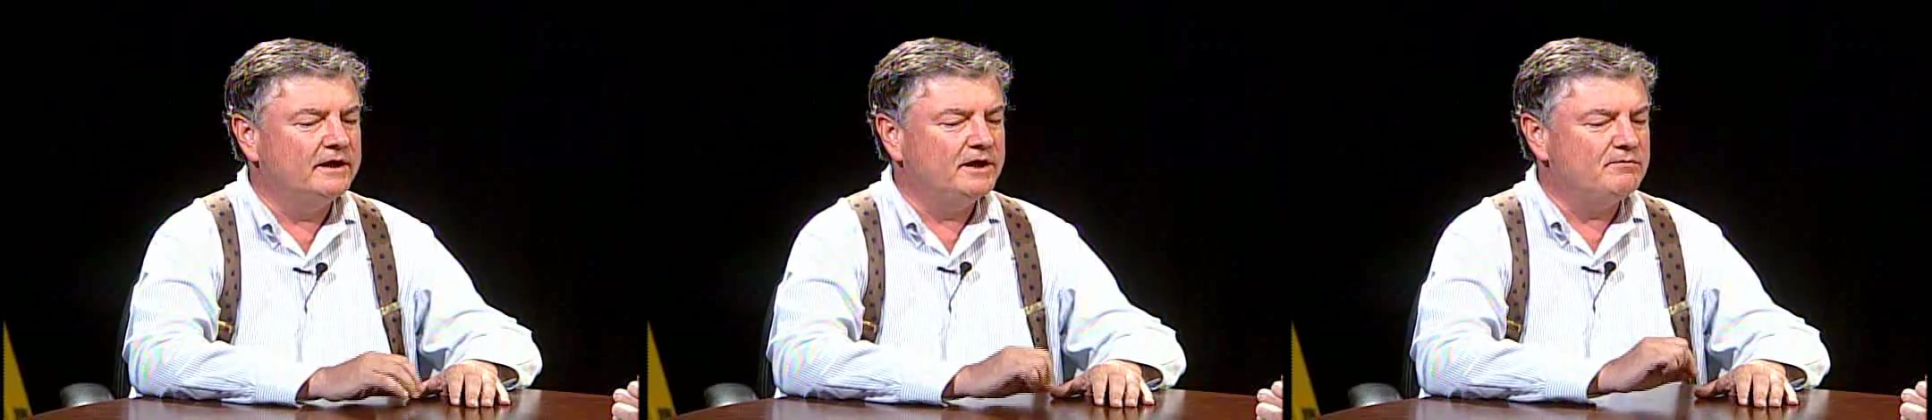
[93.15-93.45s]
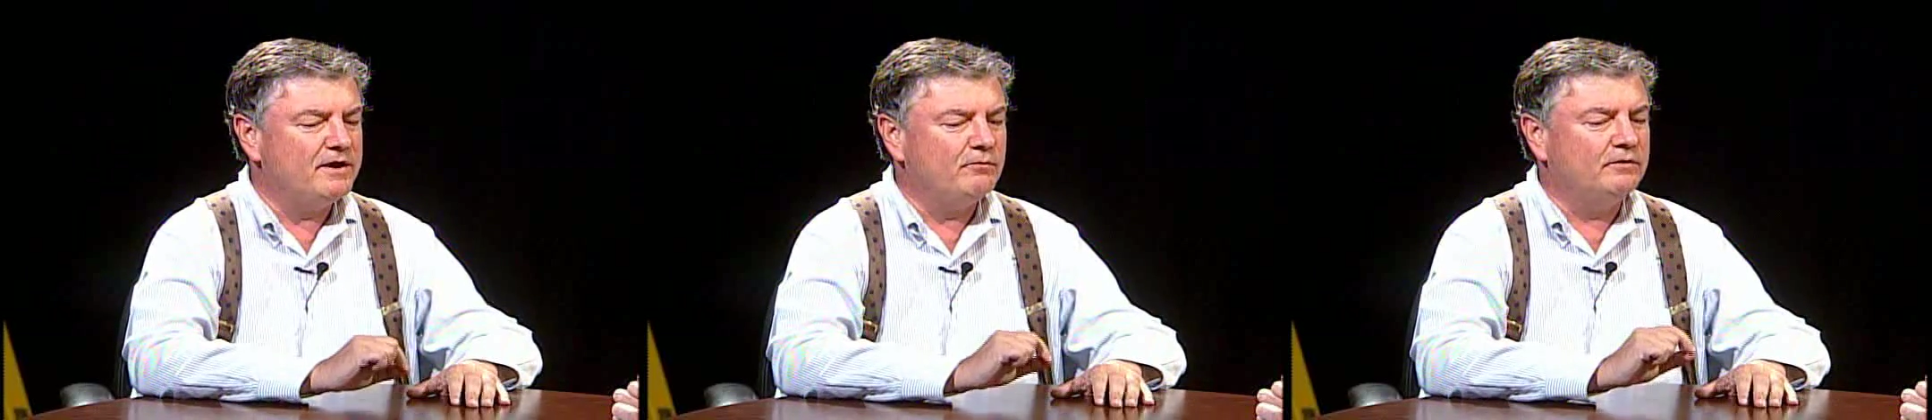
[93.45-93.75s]
you
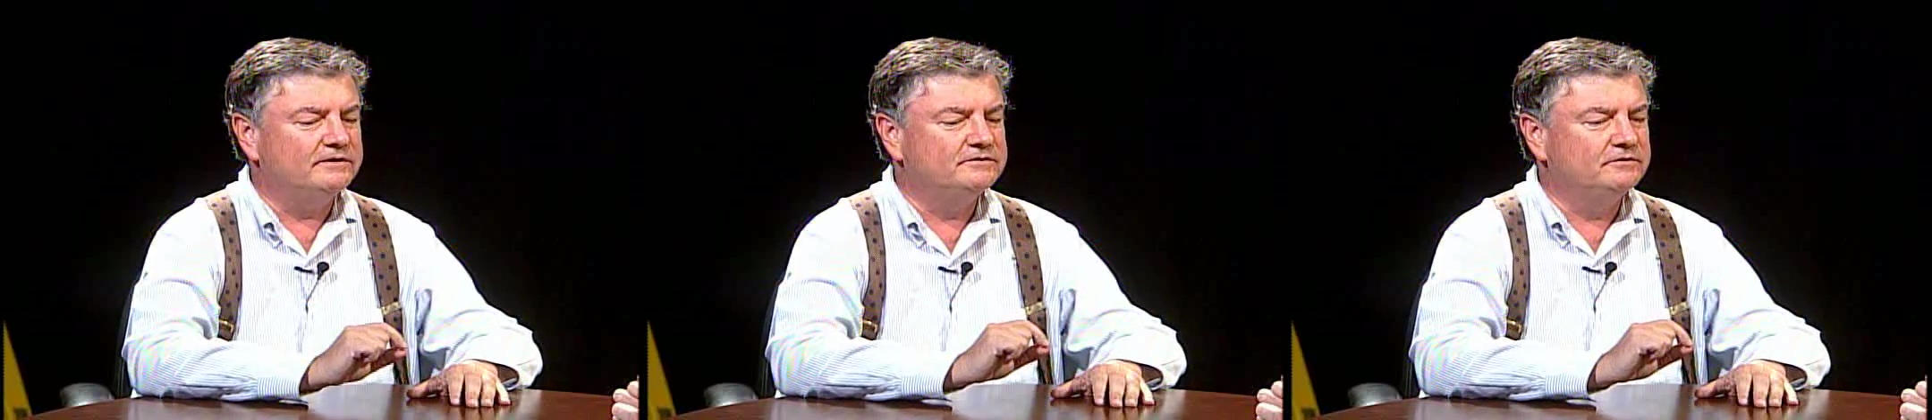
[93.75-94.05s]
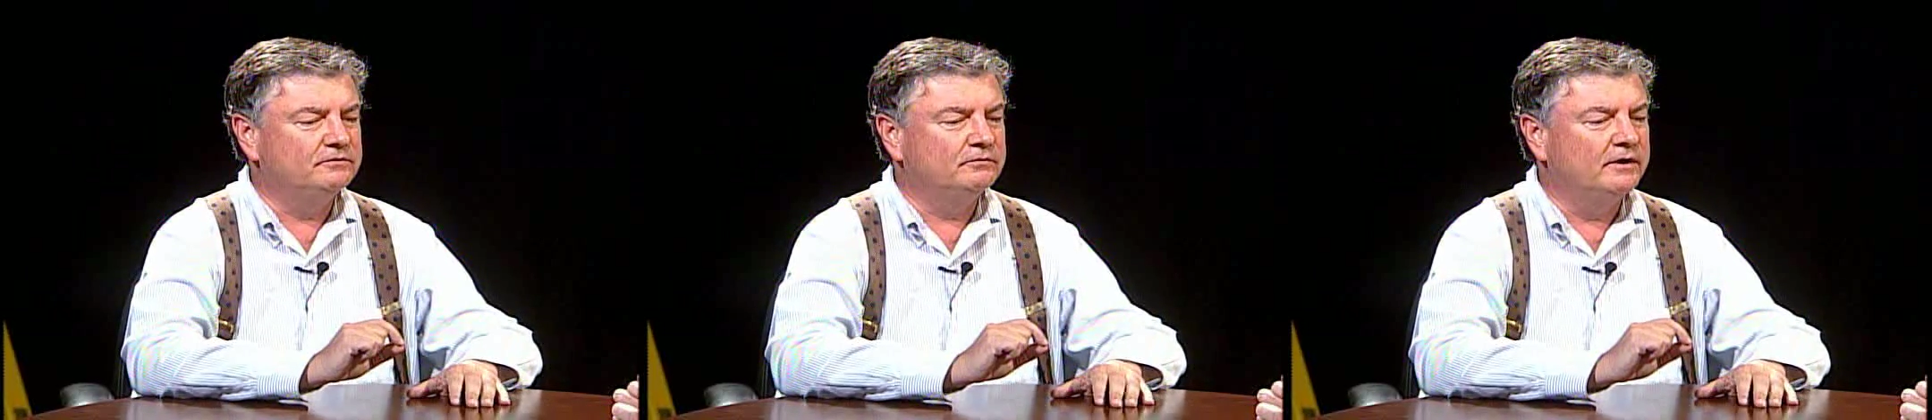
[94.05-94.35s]
may want
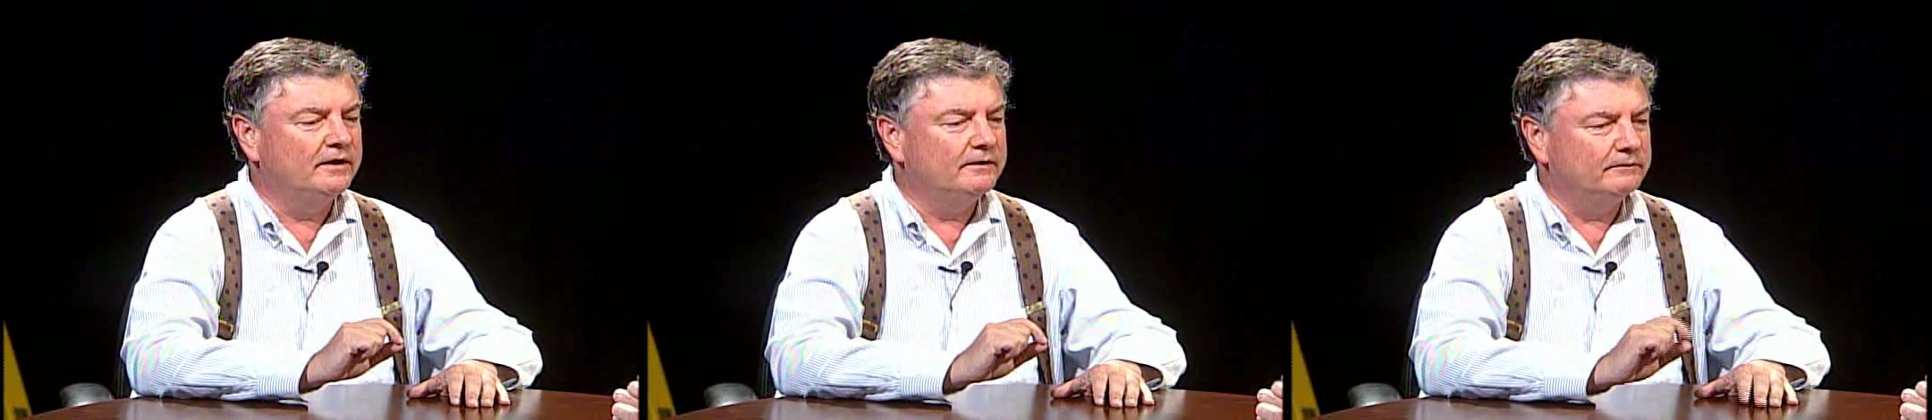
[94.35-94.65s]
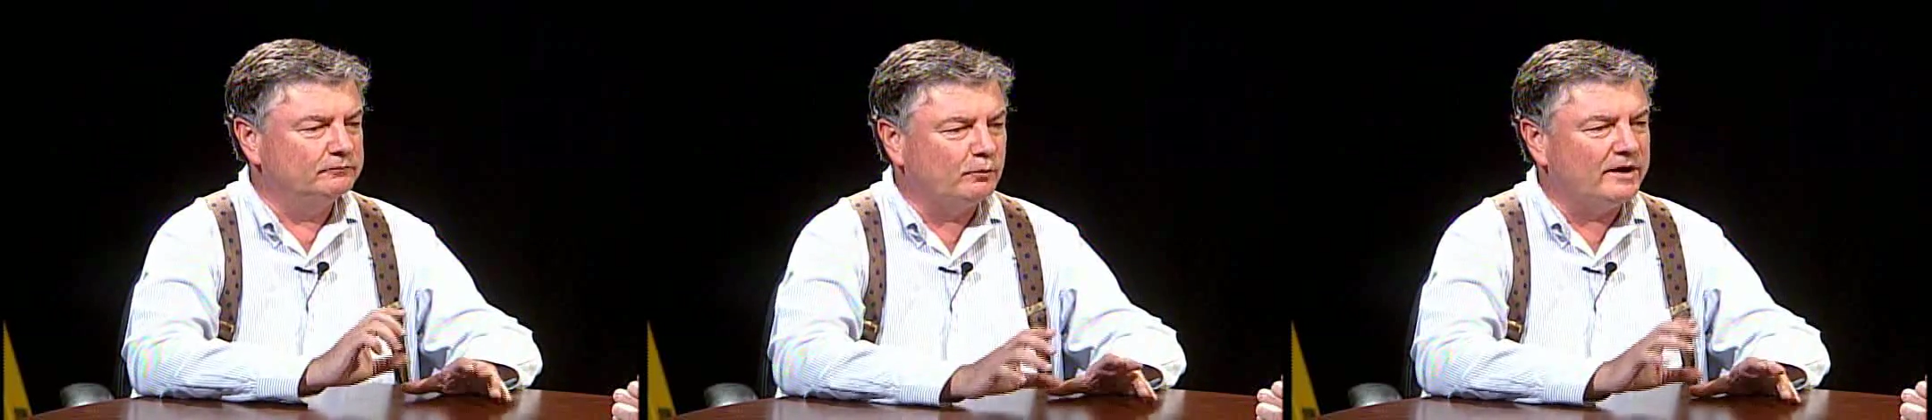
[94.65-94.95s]
to
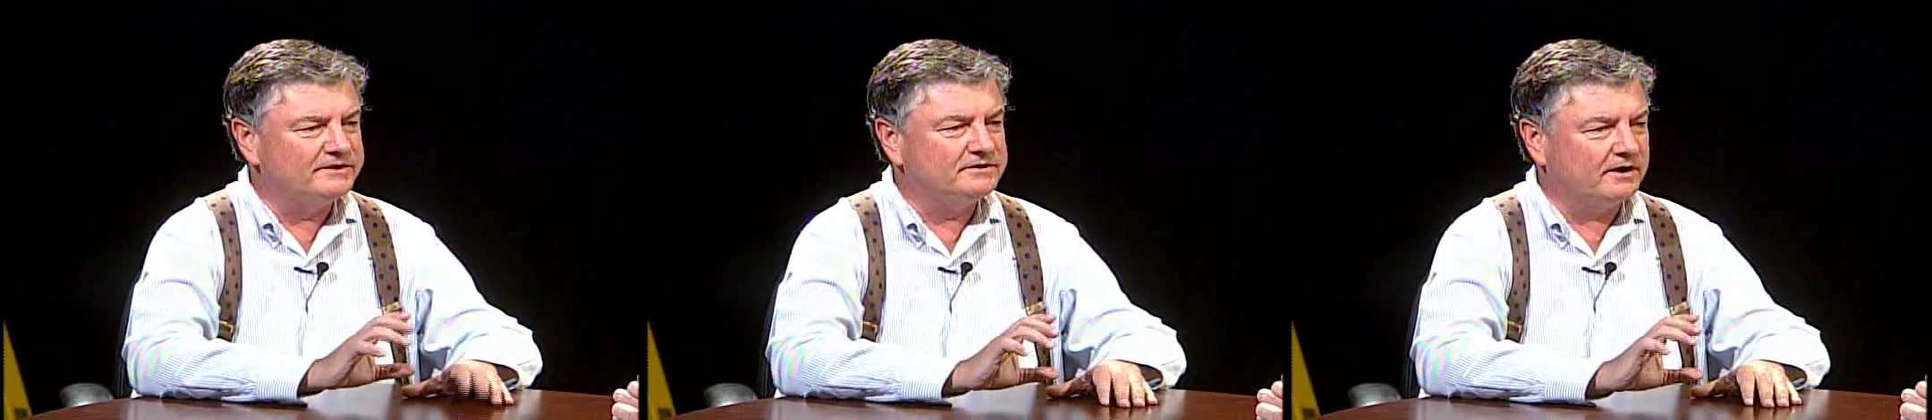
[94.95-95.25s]
watch